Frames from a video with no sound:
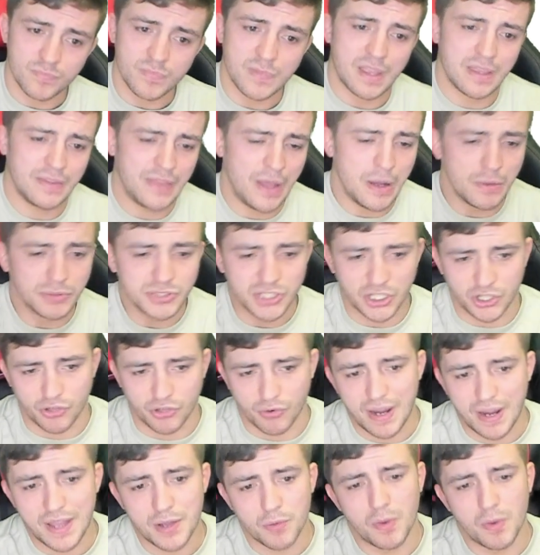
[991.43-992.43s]
that was a
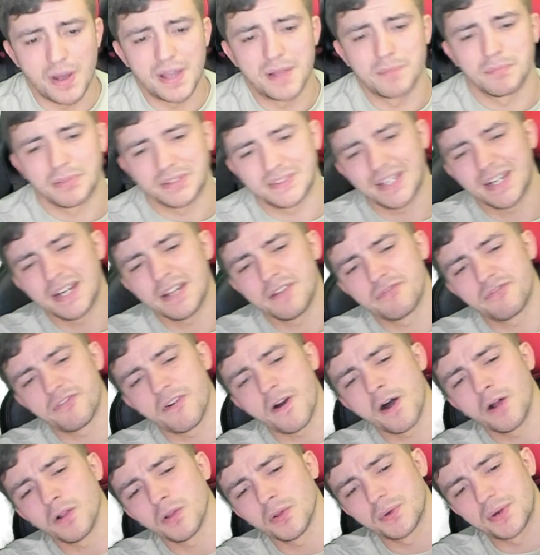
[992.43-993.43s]
great win. But then he
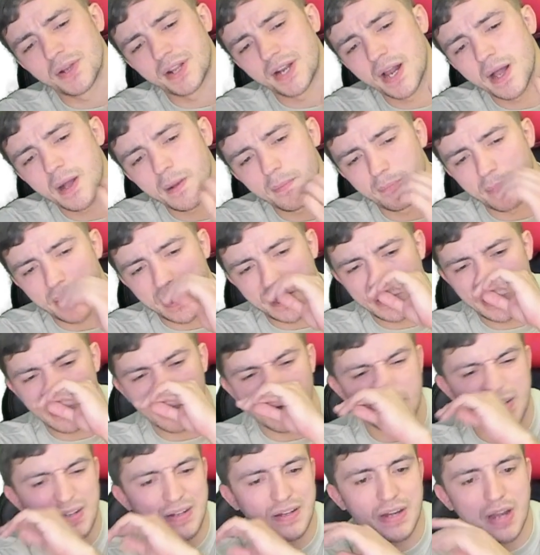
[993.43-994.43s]
followed it up by
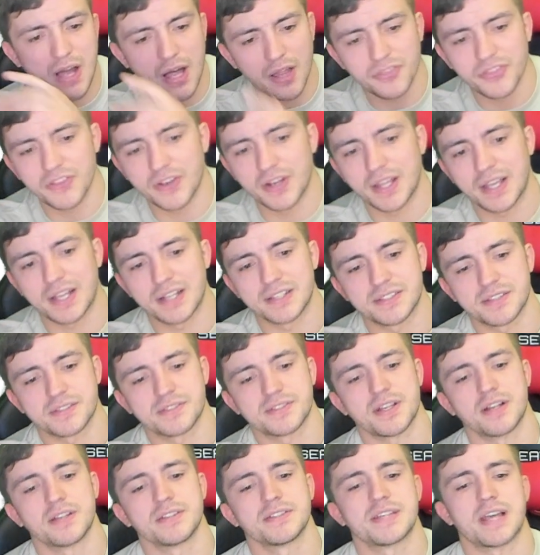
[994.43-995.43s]
doing nothing against a
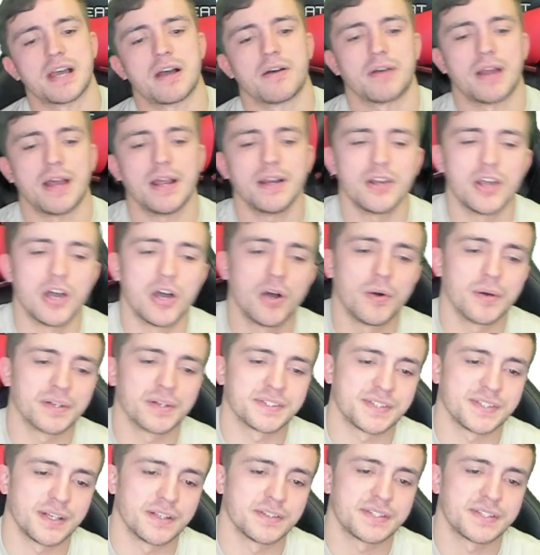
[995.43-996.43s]
Sun Tzu. And I know a
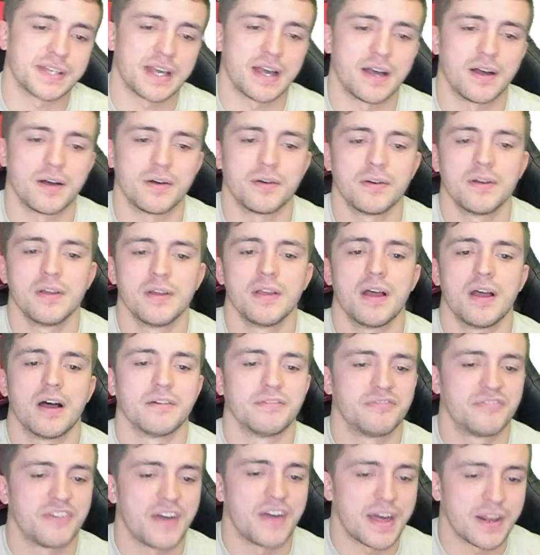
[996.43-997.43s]
Sun Tzu, a
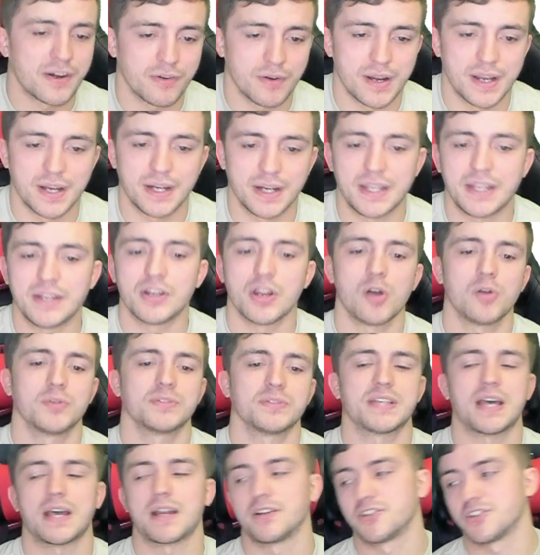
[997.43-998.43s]
veteran, he
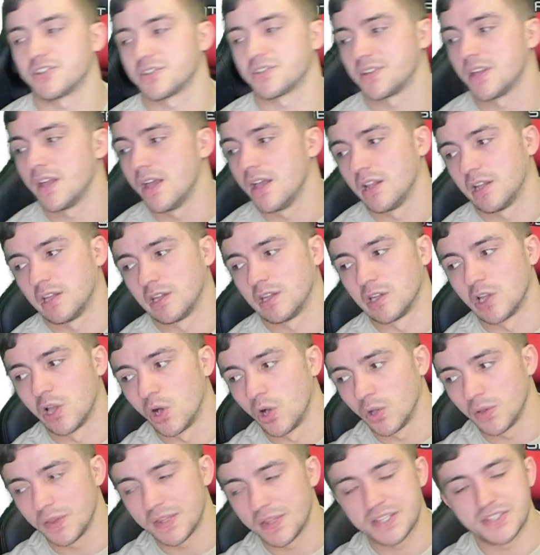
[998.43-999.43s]
knows how to just
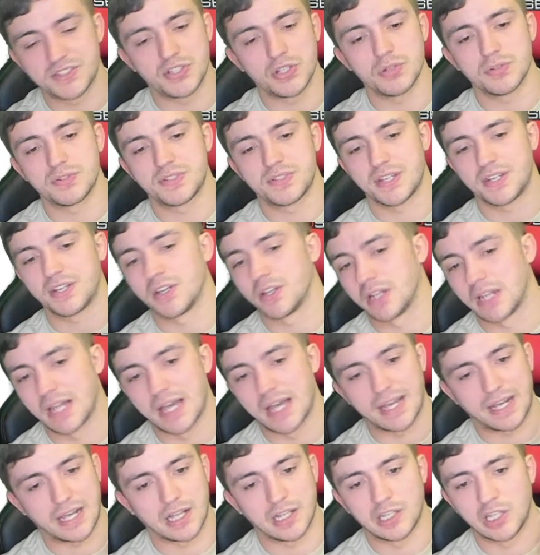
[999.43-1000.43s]
lull these dudes into
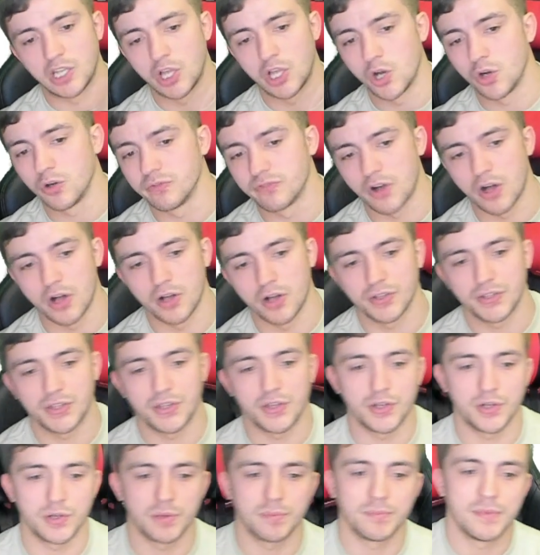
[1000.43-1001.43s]
like a low
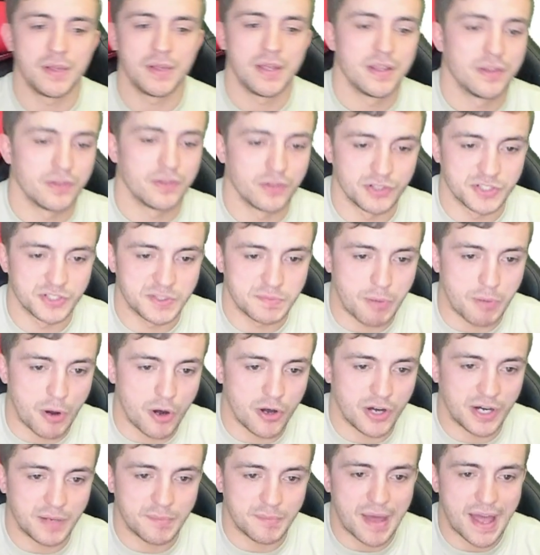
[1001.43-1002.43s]
volume little
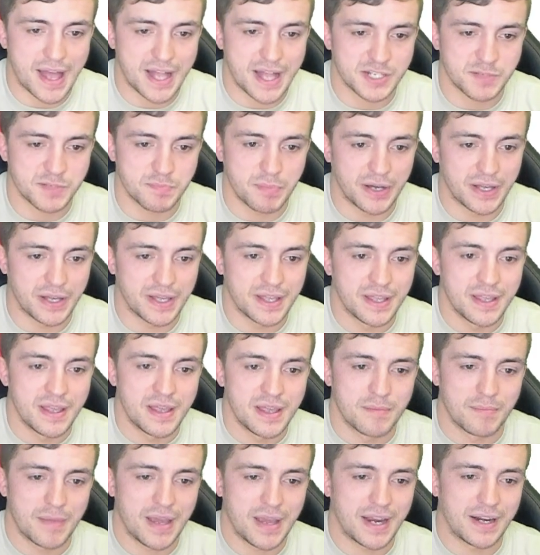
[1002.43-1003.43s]
sparring match. But
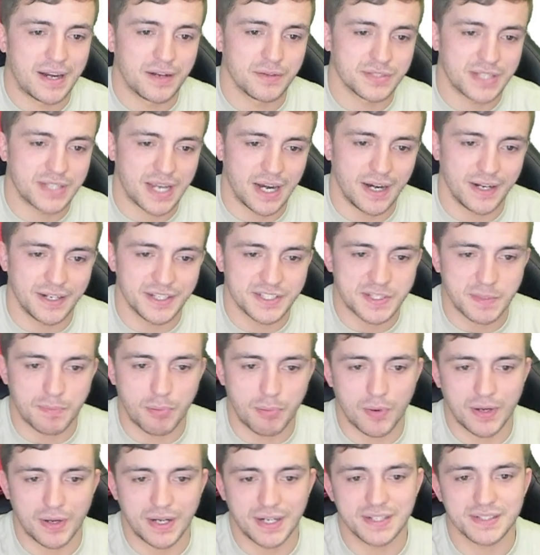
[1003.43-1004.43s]
man, it was kind of
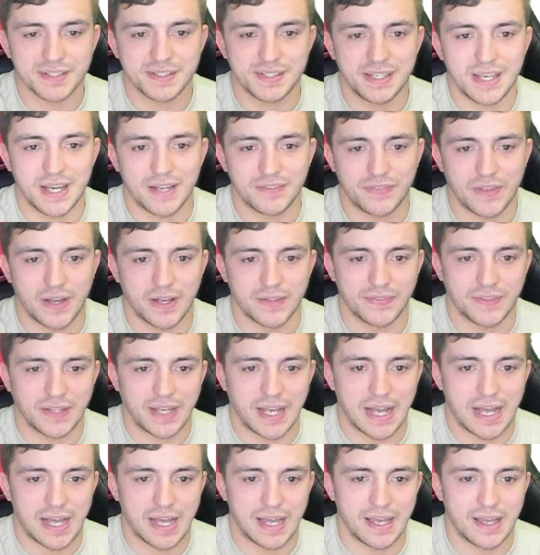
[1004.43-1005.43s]
disappointing to see. I thought the
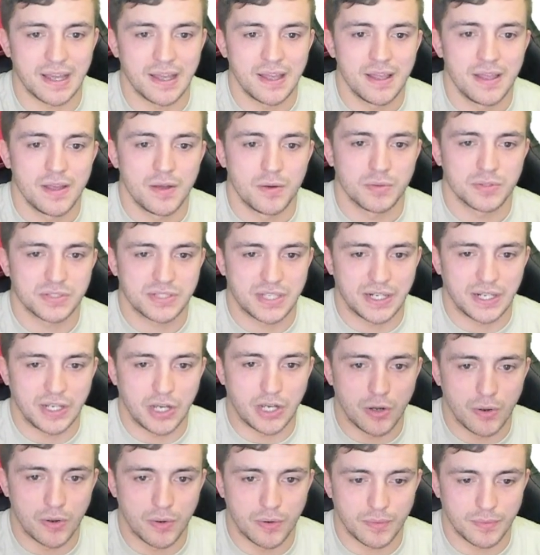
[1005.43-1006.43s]
guy was going to
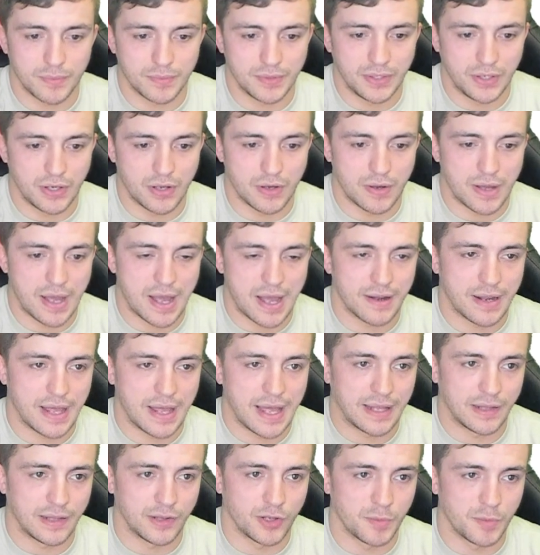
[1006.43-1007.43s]
go, you know, have
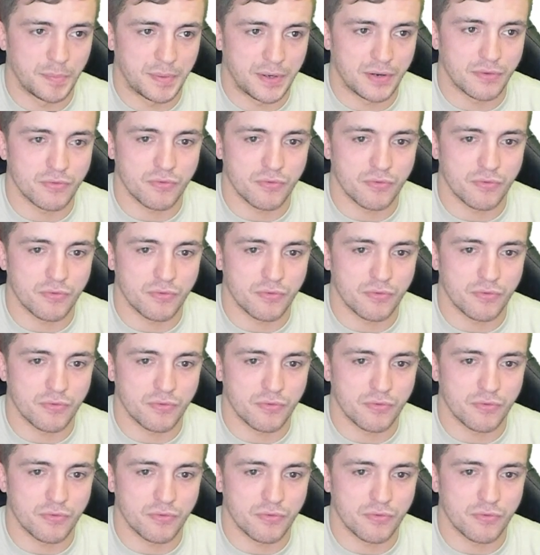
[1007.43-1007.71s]
a little bit of a